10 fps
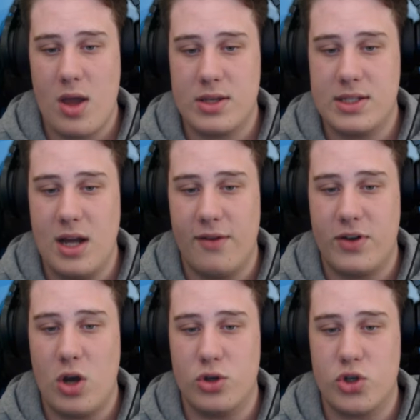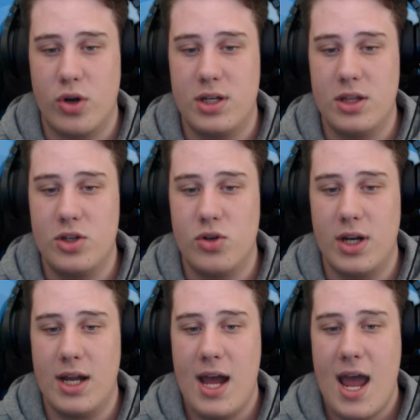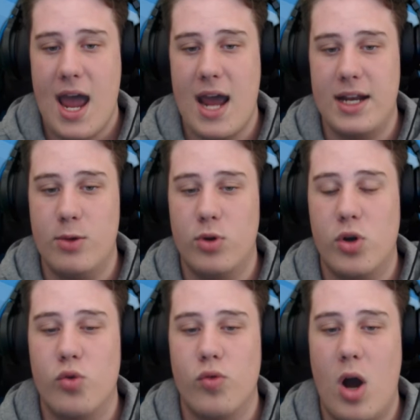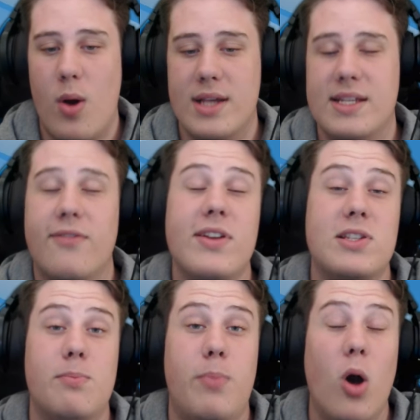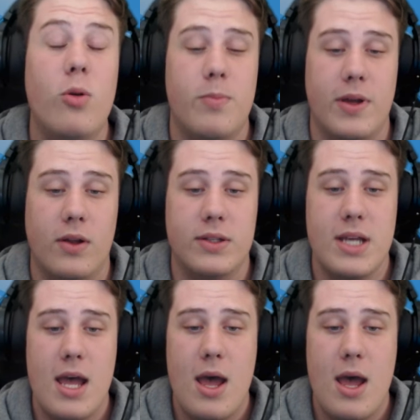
stuff go straight to the tree and it will grow as if it's bone mealed.